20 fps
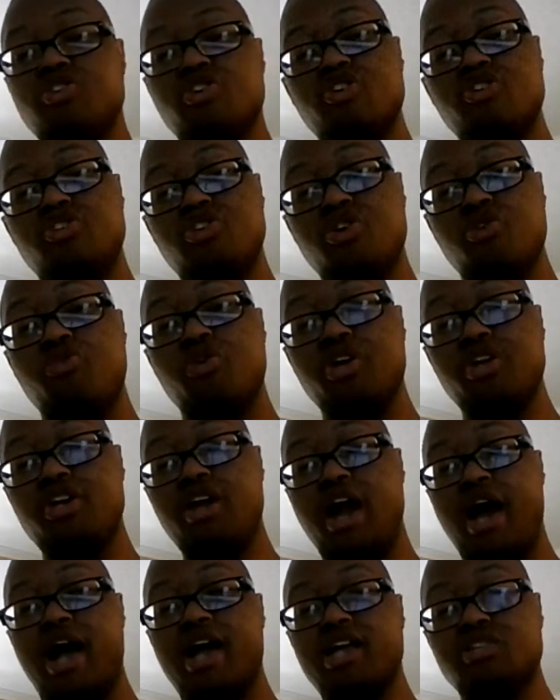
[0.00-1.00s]
you're doing
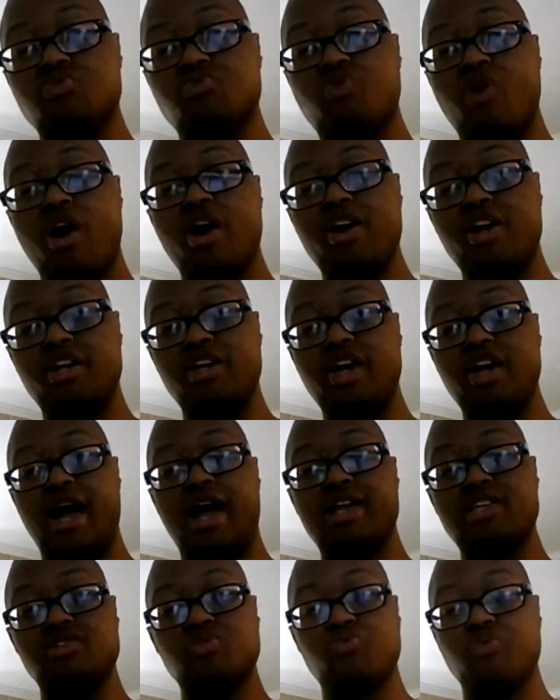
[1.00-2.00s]
God's word and
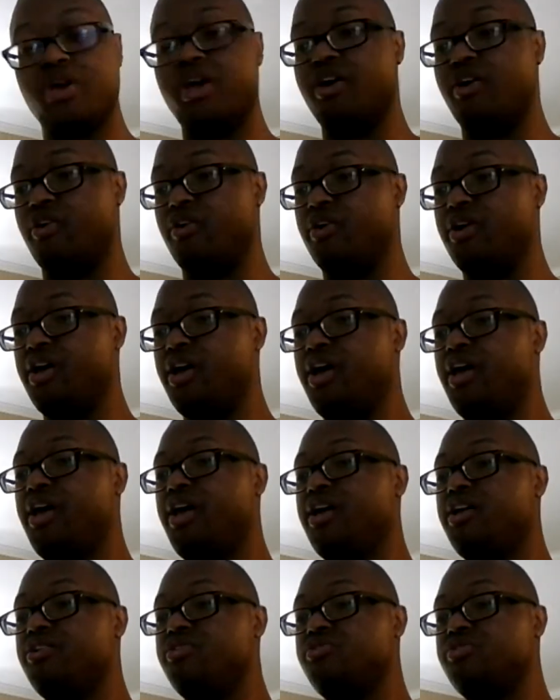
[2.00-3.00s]
God's will.
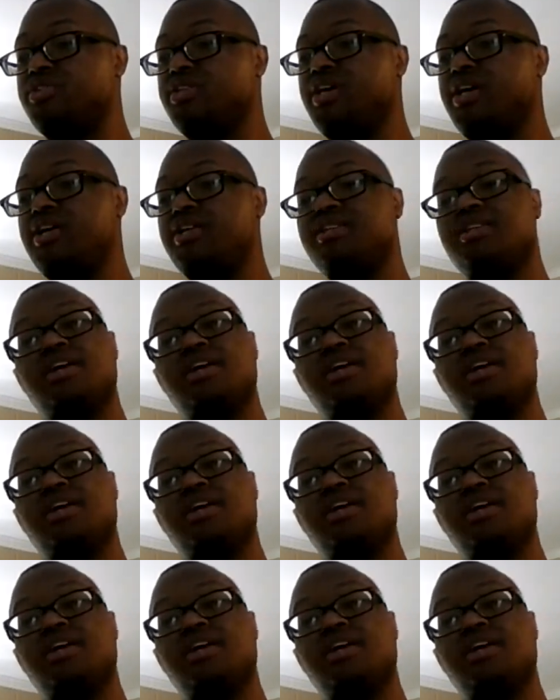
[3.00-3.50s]
You see,